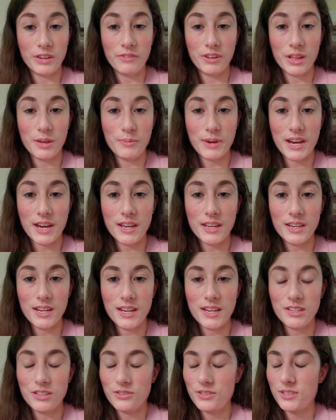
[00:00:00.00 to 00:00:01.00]
really bad
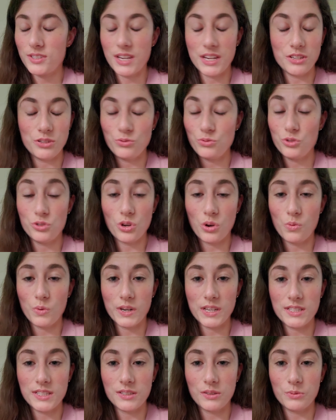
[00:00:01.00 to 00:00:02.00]
and you decide you don't
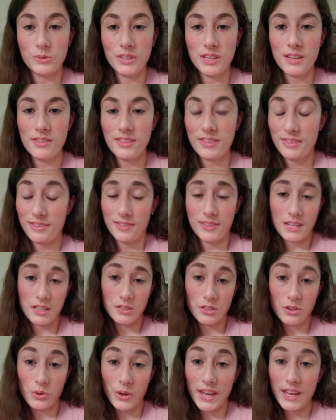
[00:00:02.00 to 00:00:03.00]
want to deal with it,
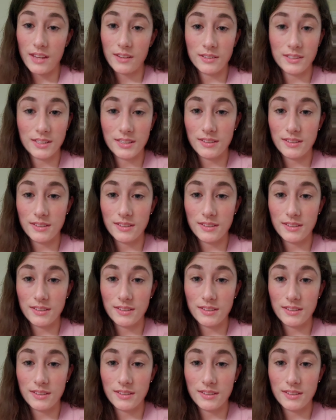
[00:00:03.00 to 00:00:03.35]
that's okay.